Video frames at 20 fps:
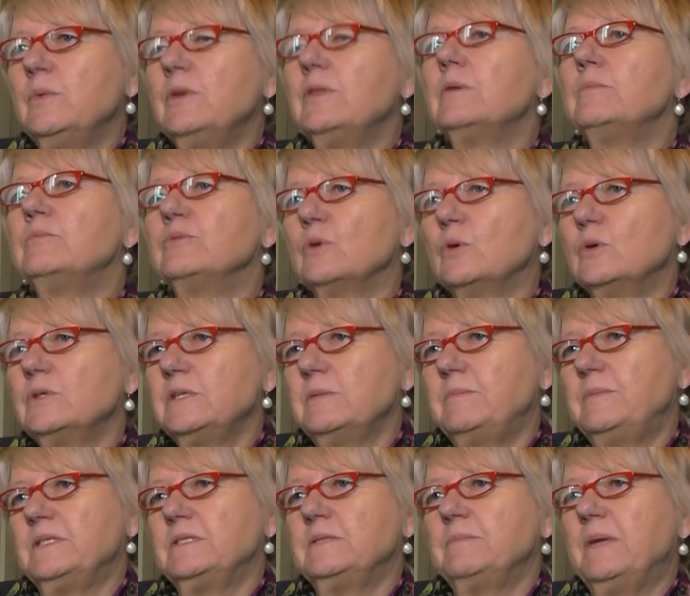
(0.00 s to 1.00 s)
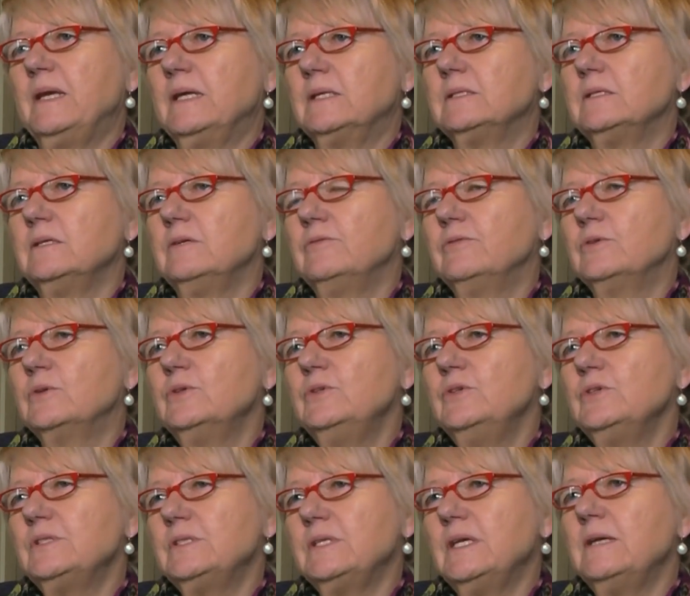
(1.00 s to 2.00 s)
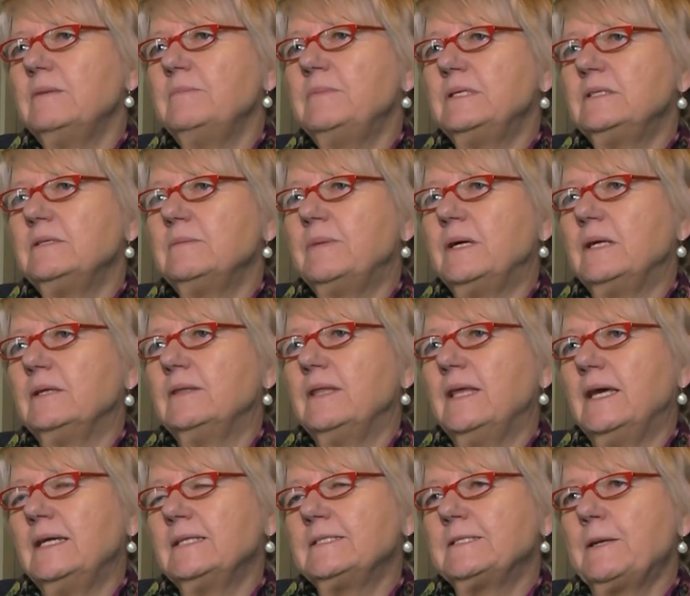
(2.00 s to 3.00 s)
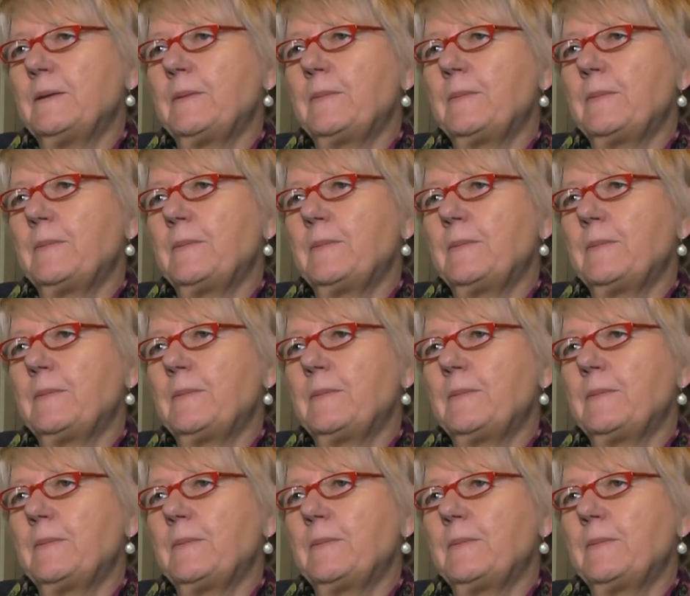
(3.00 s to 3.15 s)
with a broader perspective. Could you say a bit about that?